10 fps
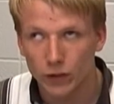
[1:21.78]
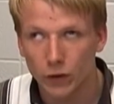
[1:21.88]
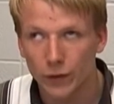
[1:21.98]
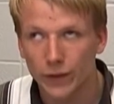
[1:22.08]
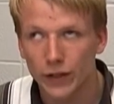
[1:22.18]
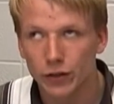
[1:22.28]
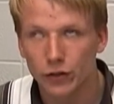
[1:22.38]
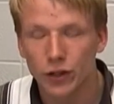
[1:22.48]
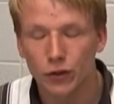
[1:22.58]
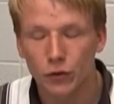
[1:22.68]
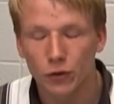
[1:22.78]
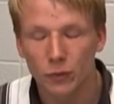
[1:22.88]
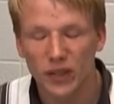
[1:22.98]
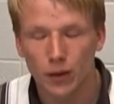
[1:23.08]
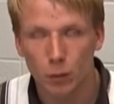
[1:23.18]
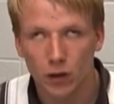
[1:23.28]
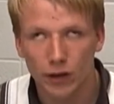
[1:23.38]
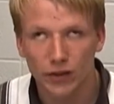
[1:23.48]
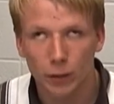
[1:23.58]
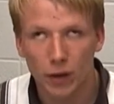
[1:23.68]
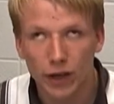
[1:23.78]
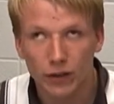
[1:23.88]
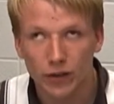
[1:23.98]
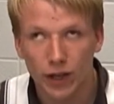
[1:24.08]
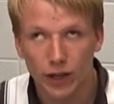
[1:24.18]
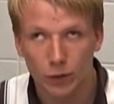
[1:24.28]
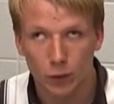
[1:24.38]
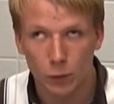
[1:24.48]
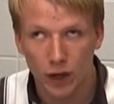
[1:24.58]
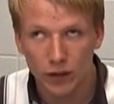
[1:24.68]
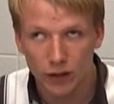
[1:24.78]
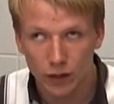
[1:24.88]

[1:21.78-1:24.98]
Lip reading: And so then they just introduced me to the plus and the minus sign as we went.